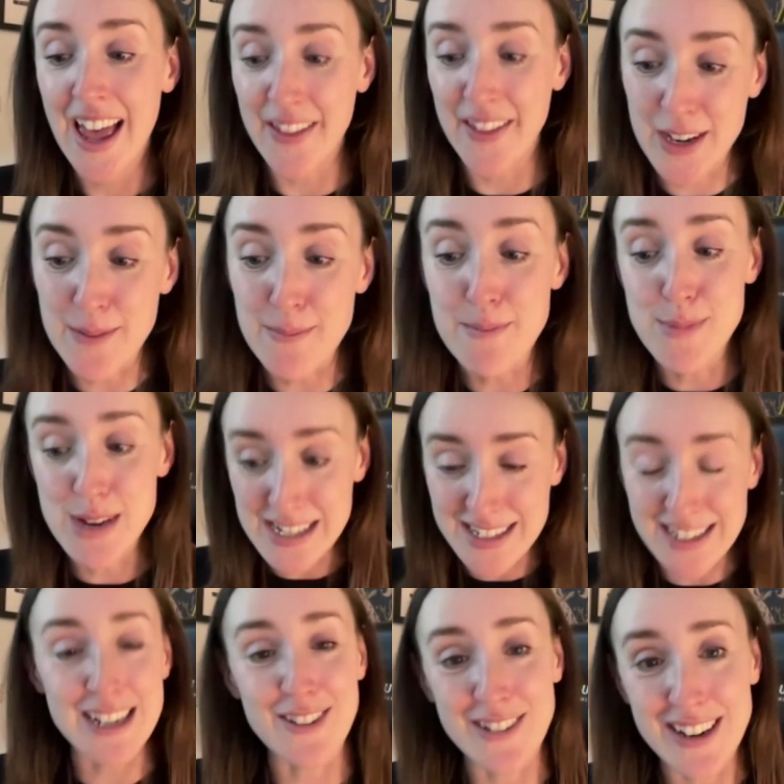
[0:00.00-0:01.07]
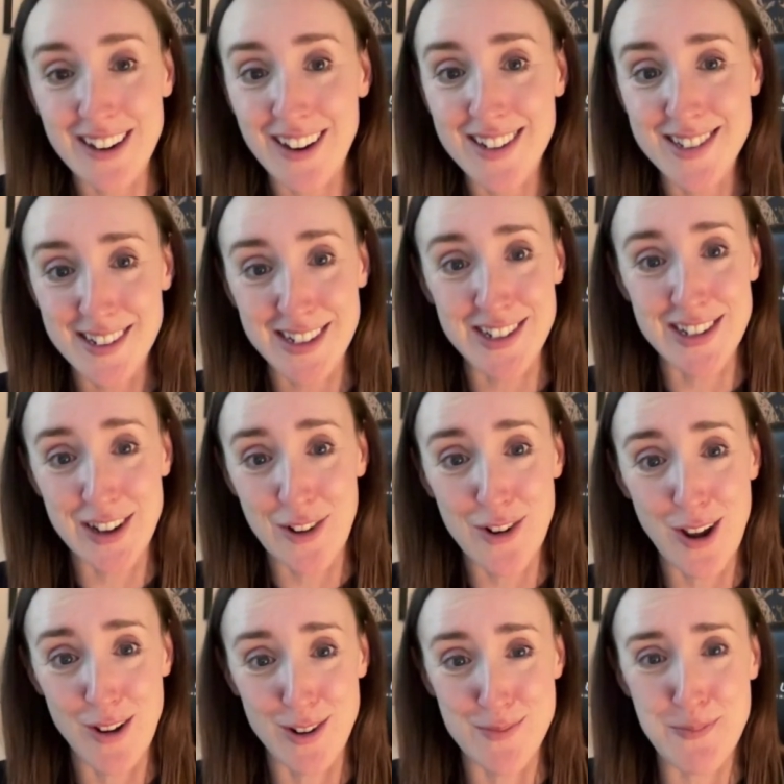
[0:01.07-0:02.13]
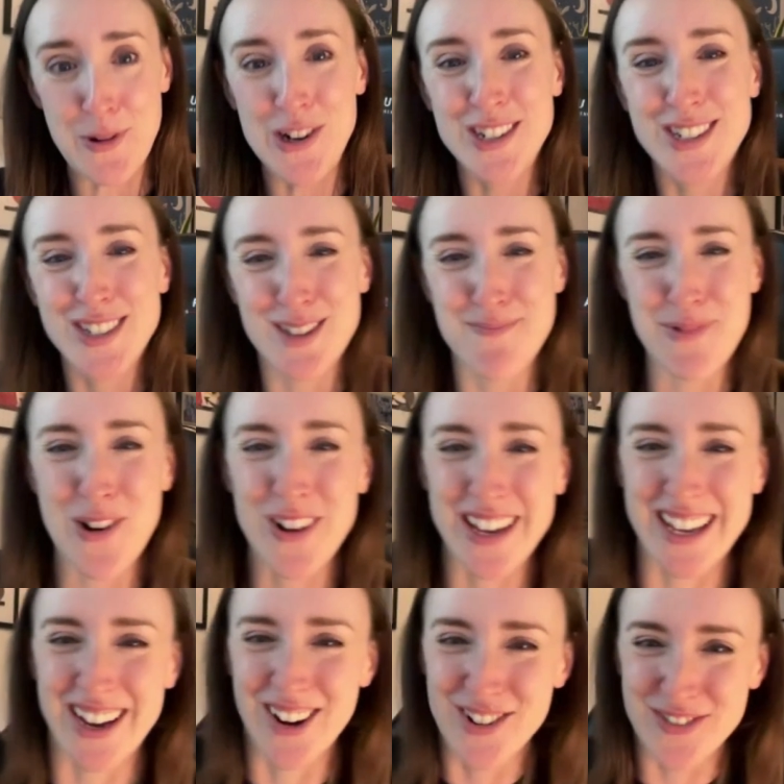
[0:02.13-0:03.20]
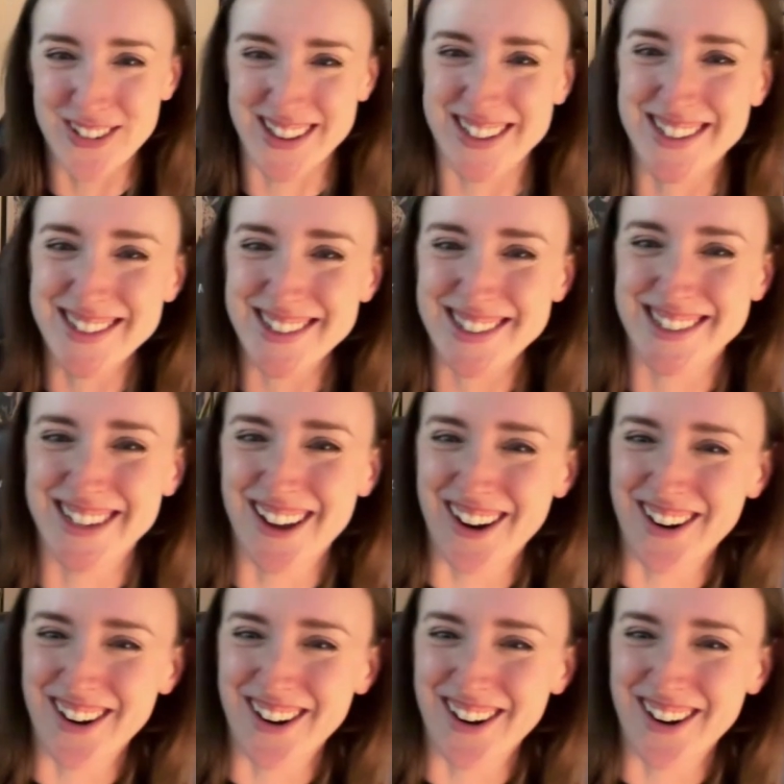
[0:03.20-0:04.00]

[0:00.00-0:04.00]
and then immediately realized I could no longer push the buggy over the snow.